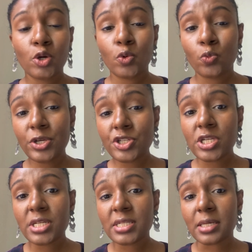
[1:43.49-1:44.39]
which
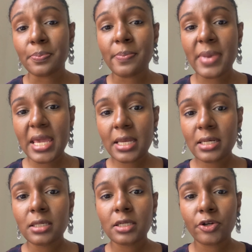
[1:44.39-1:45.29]
is a
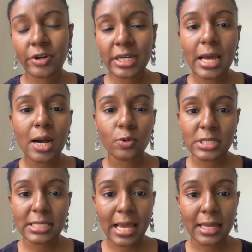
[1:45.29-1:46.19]
main
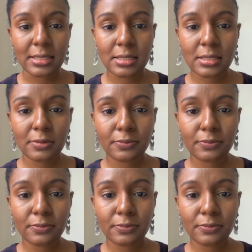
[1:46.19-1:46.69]
greenhouse gas.